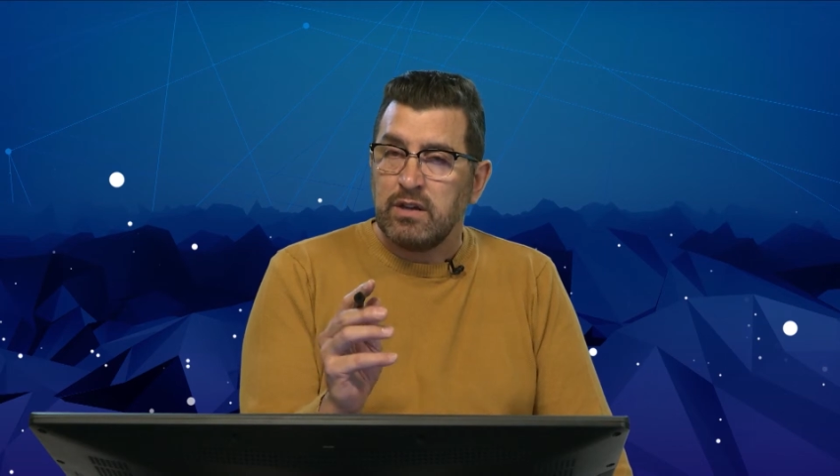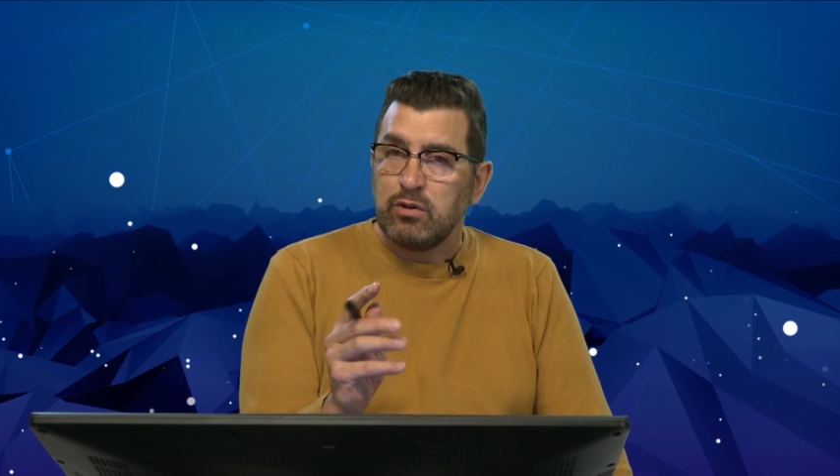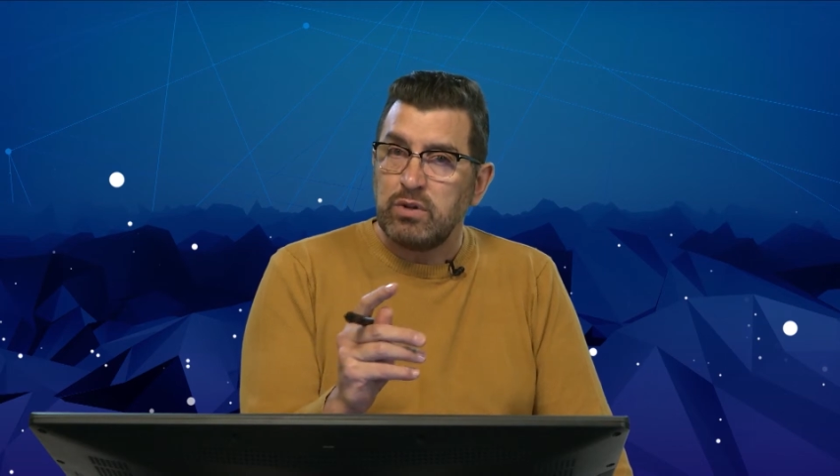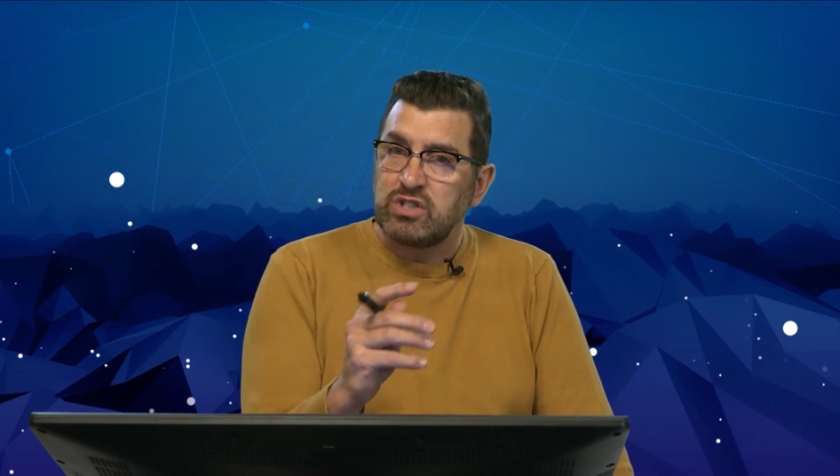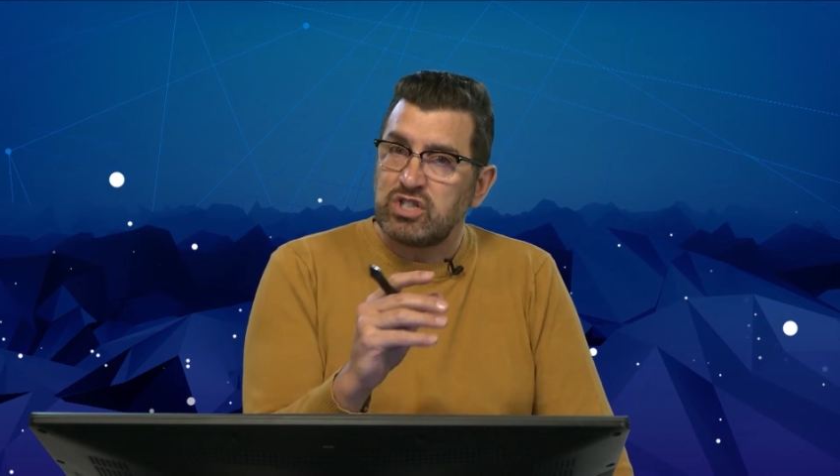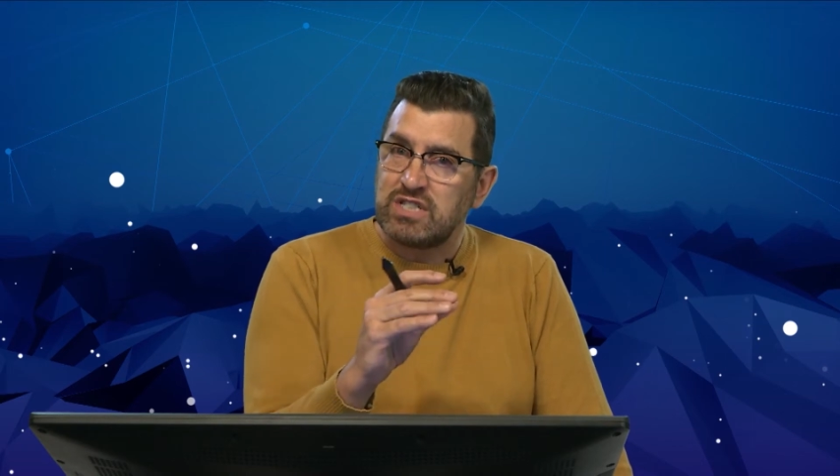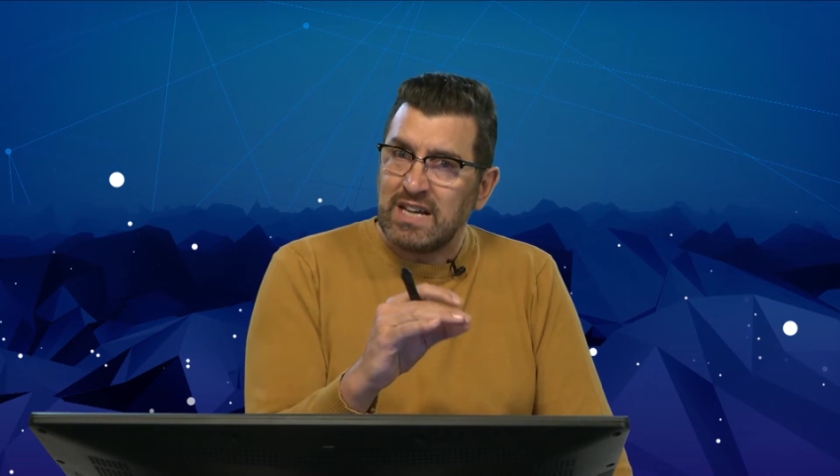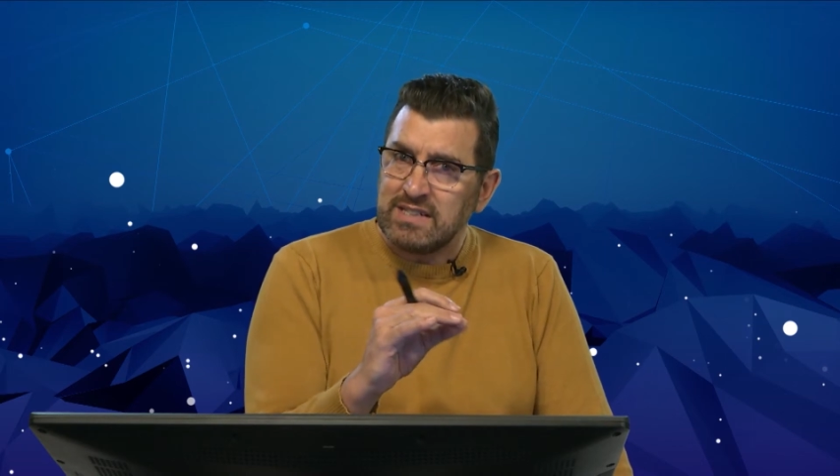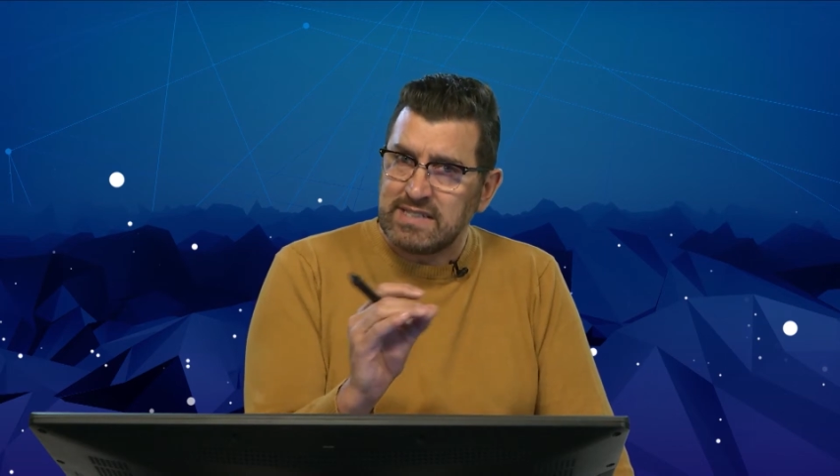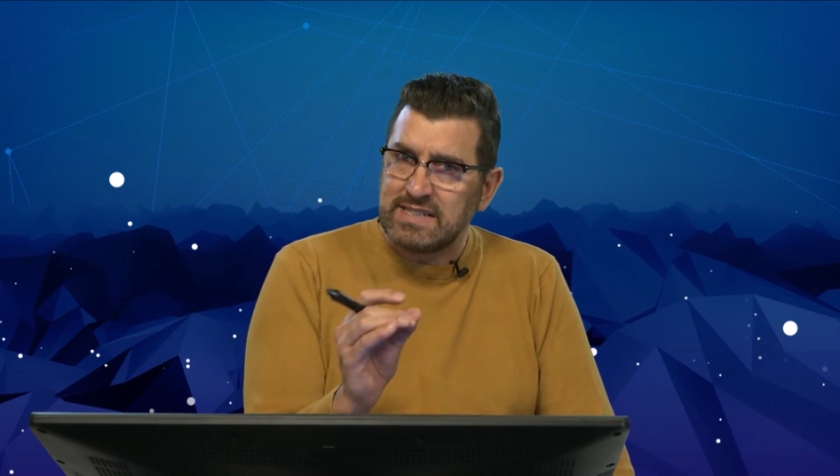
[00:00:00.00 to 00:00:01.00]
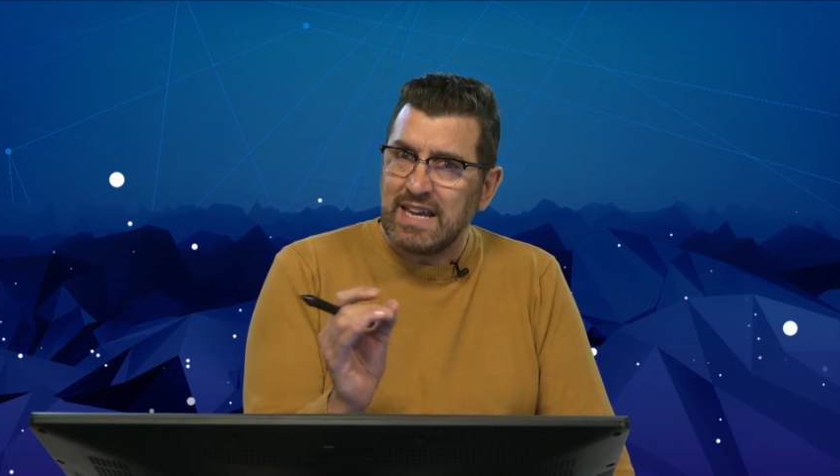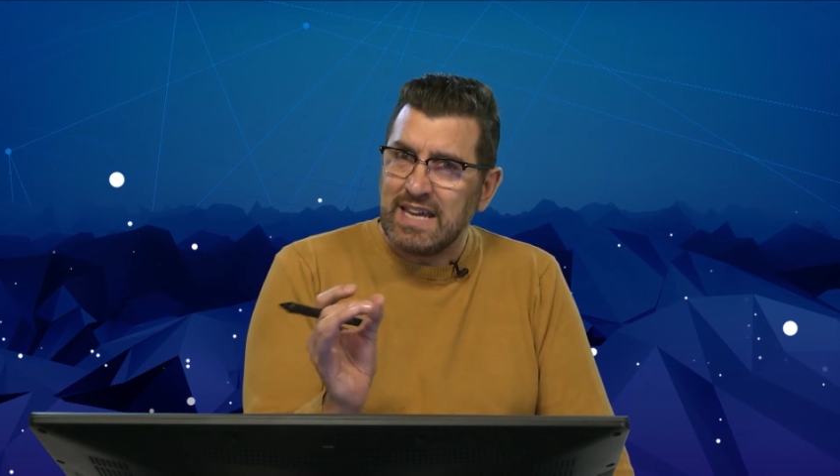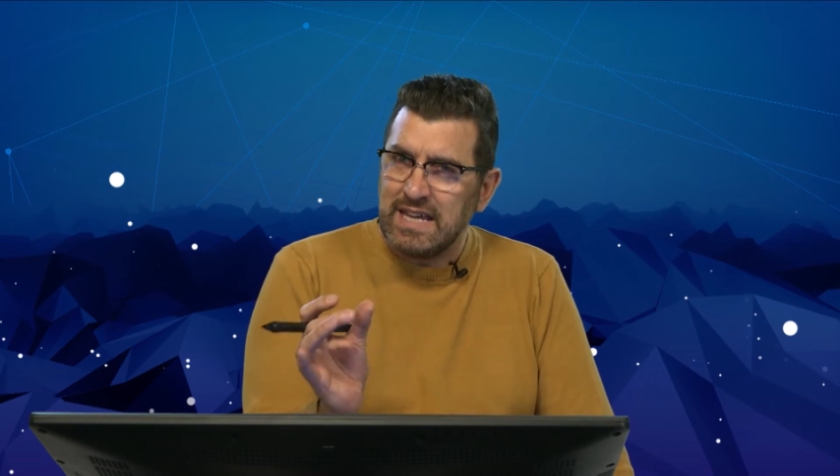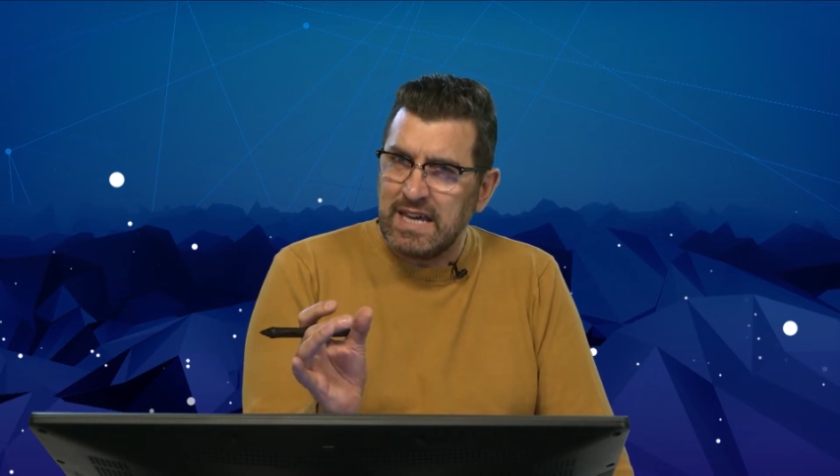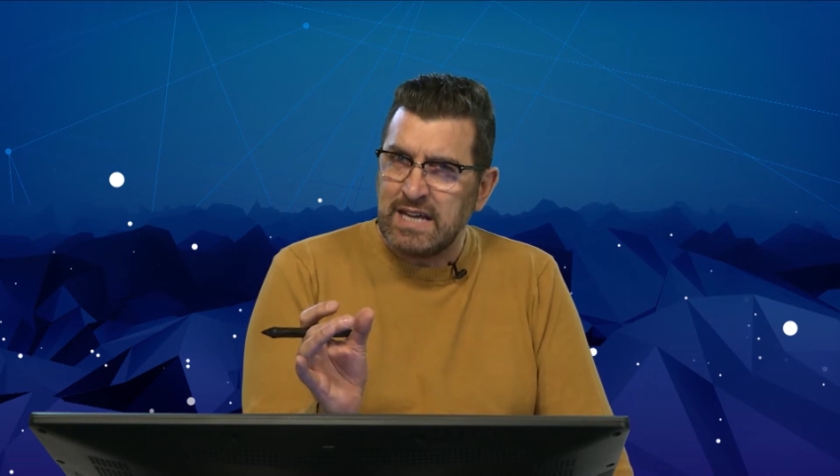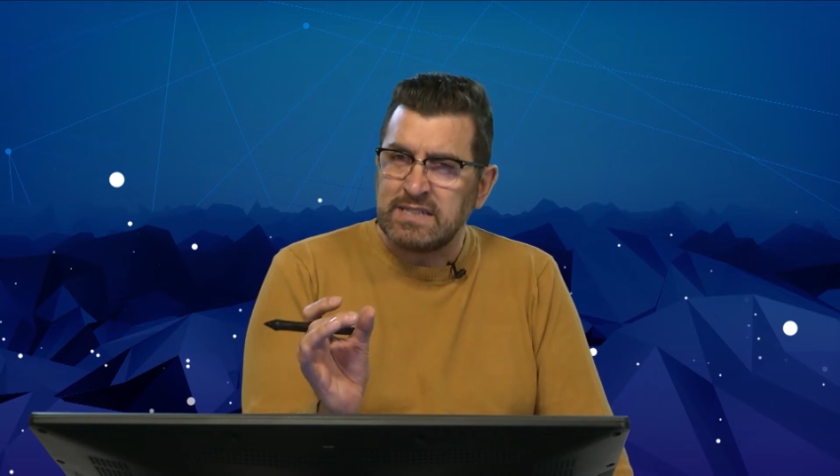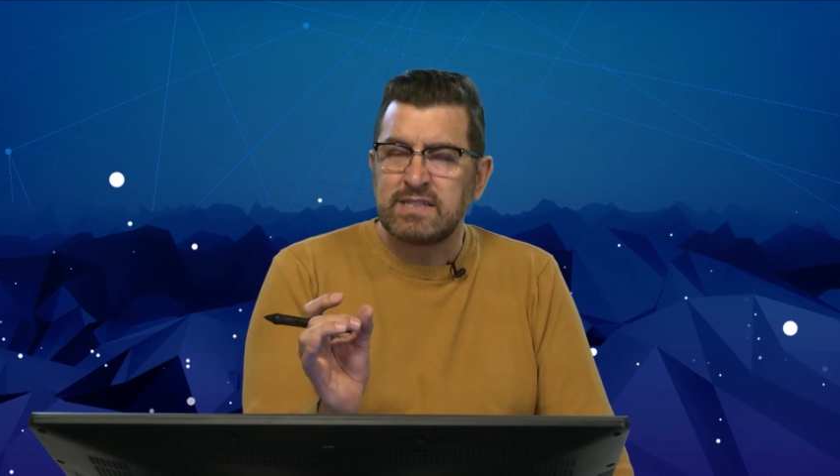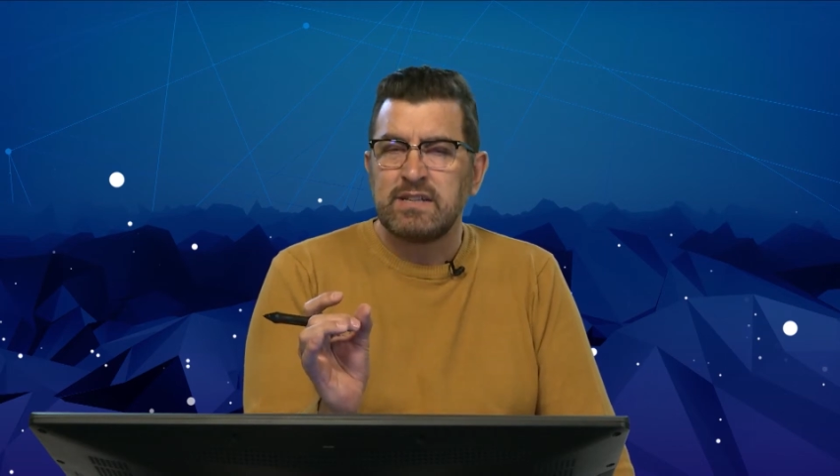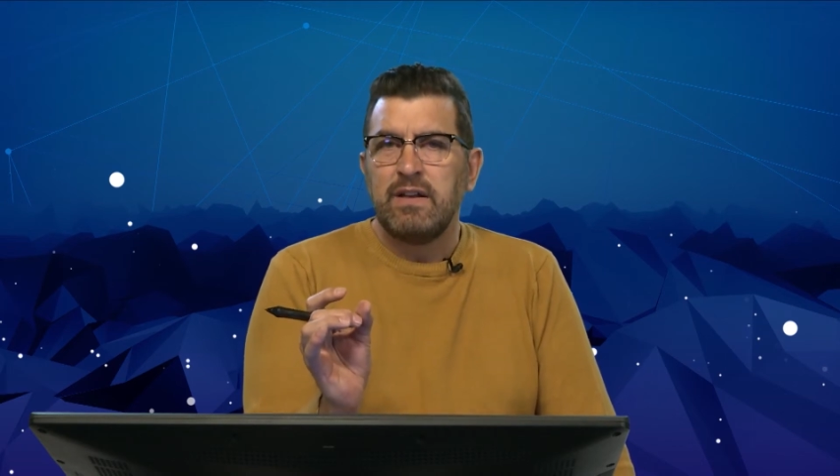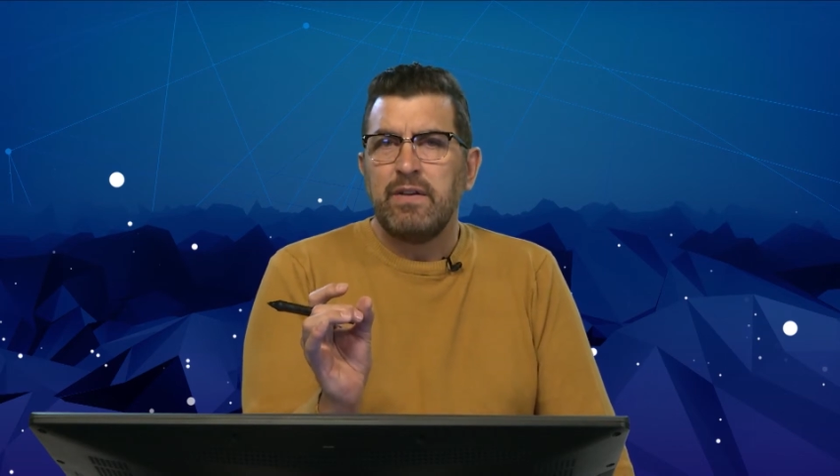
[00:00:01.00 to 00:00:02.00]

which does say yes,